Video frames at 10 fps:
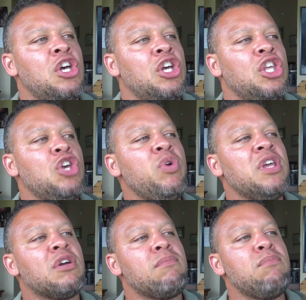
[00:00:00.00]
You
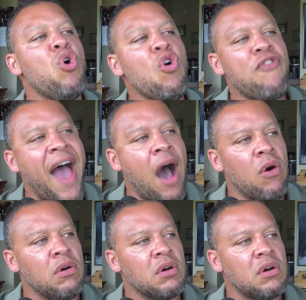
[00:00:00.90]
either move
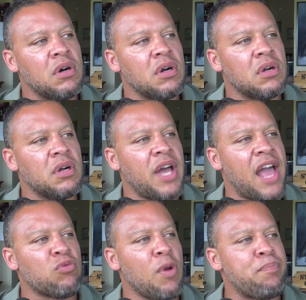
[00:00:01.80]
out
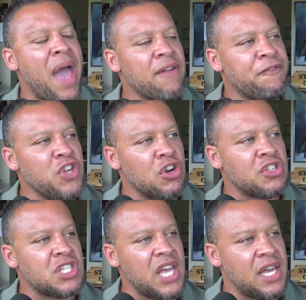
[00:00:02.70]
and repent for your
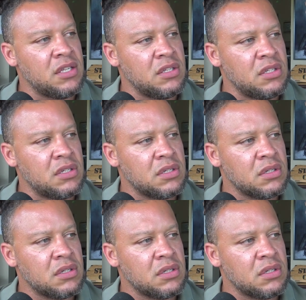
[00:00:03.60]
sins